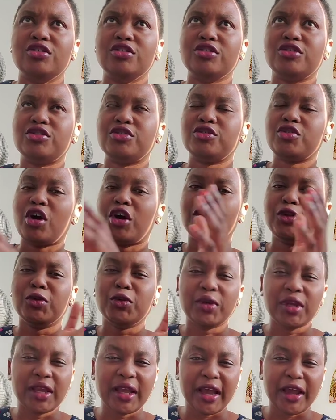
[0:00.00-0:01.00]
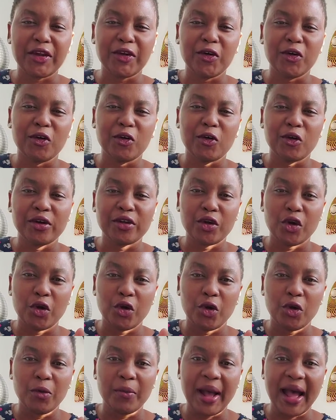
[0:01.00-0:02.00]
start looking at your
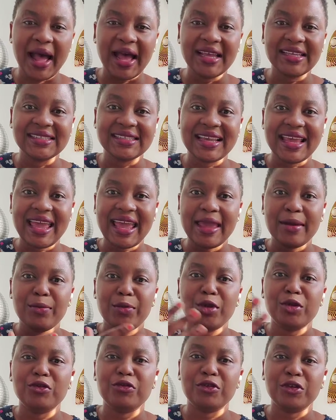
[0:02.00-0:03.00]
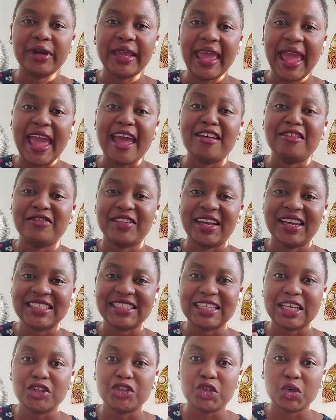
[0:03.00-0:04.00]
home as a beautiful canvas
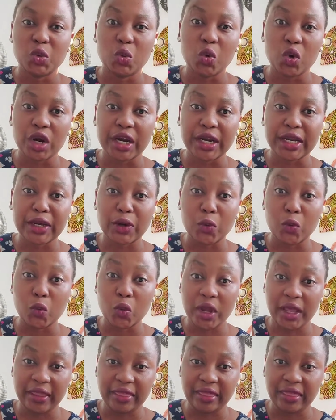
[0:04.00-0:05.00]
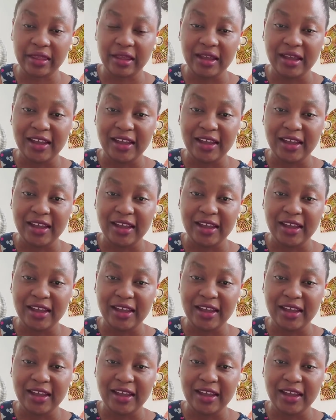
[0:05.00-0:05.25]
to work with.